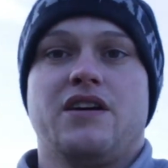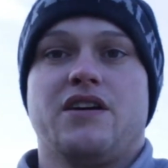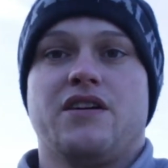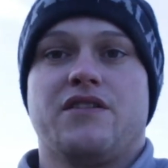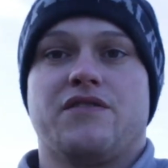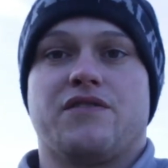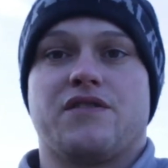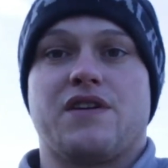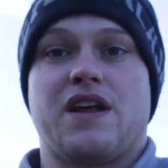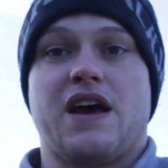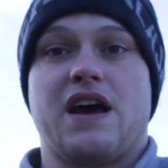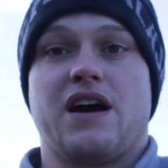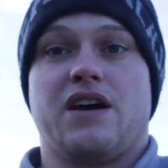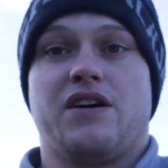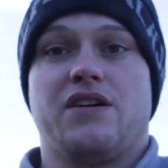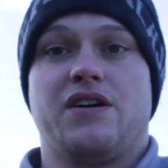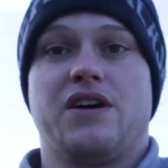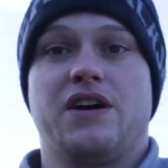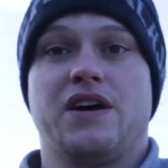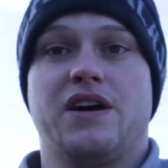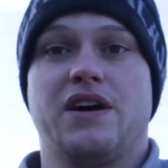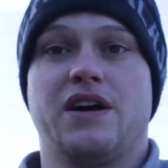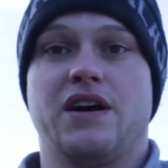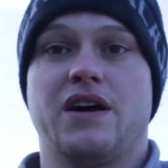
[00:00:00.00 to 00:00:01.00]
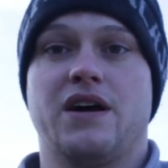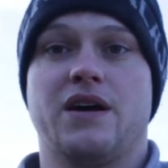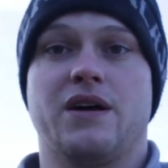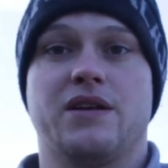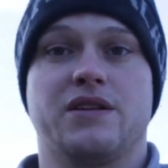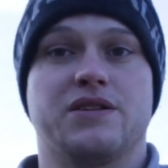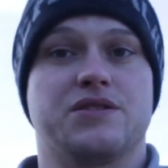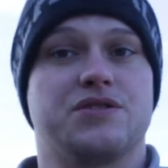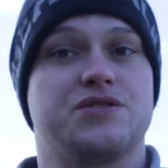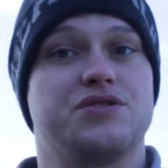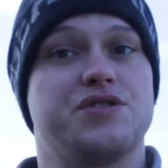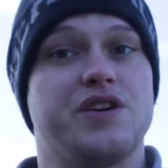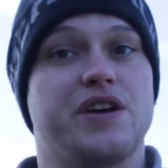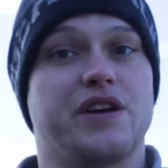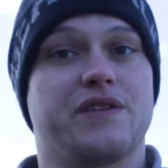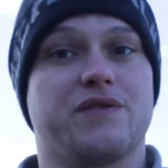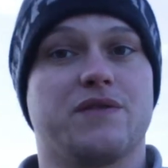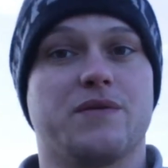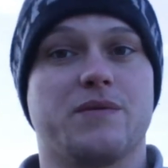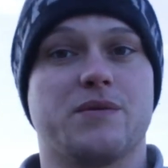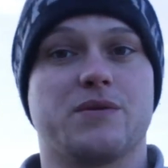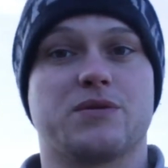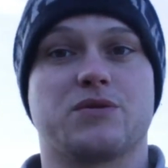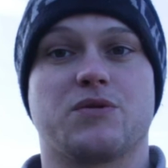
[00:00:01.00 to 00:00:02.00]
for now, this is Jake
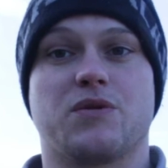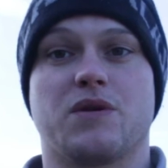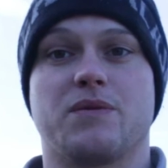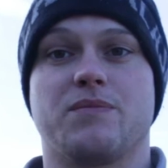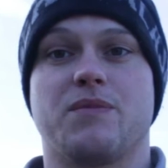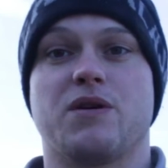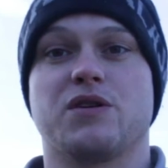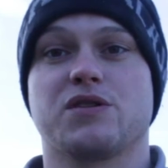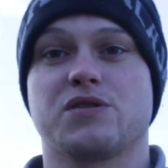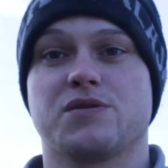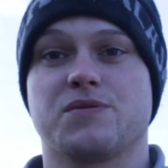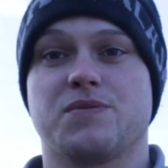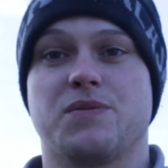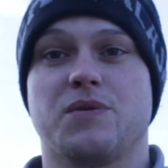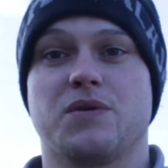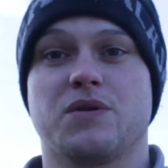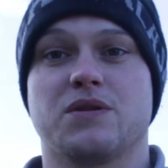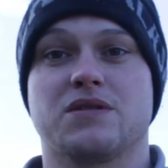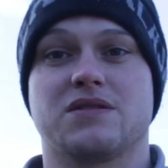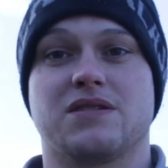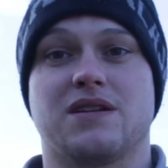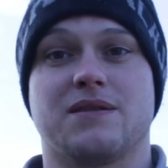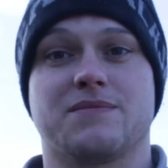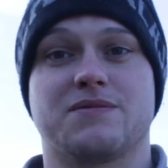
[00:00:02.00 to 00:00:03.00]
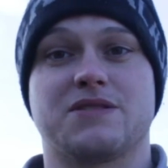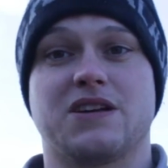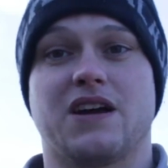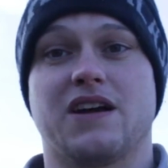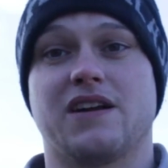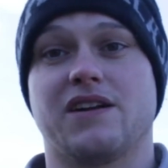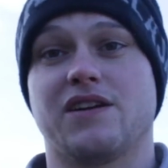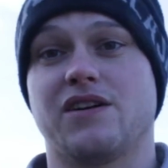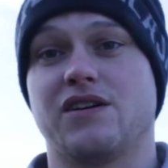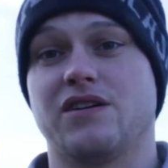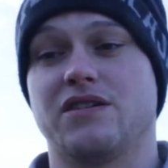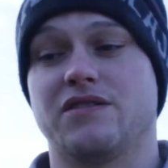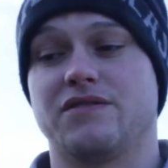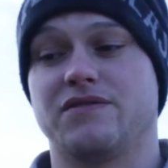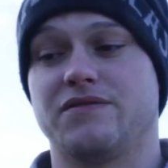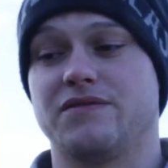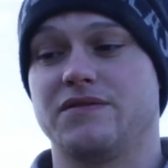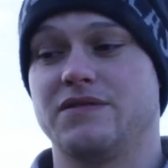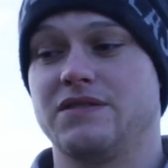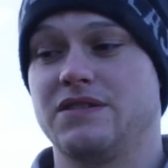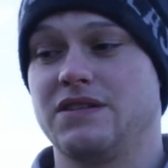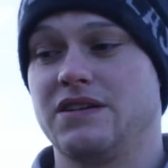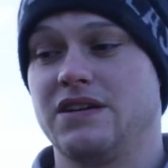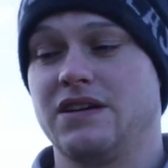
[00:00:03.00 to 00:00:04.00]
from MSquaredMotorsports, and I'm signing off.
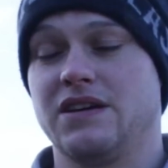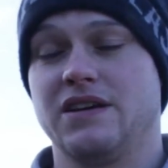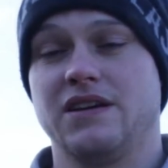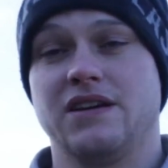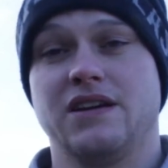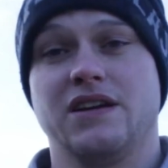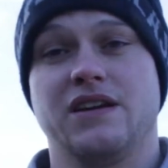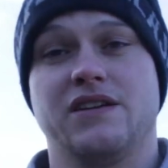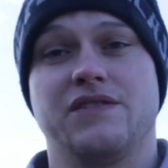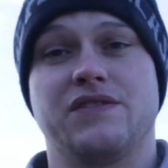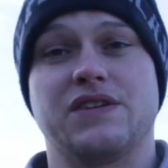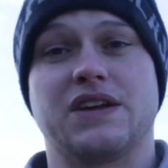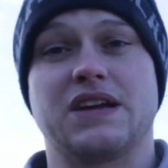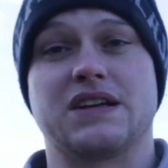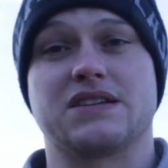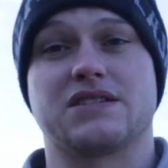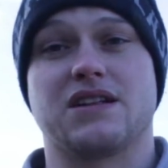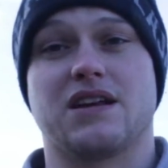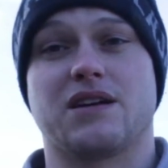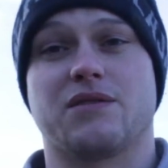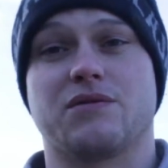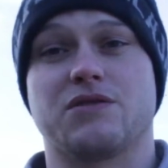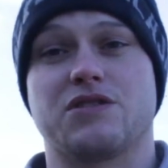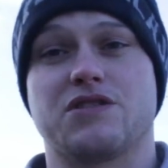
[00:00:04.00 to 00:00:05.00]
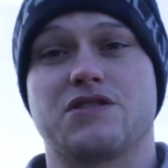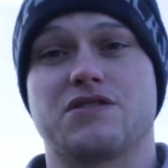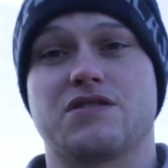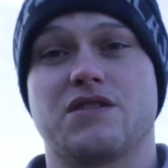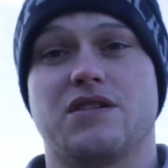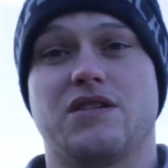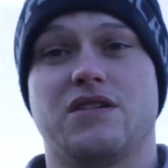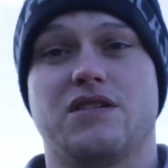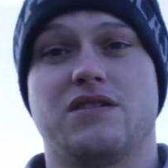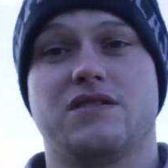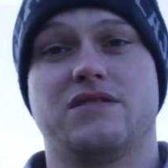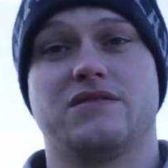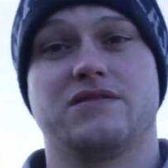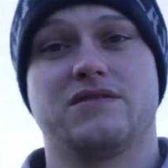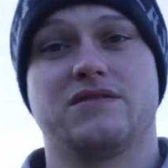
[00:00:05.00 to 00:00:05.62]
If you guys like what you saw,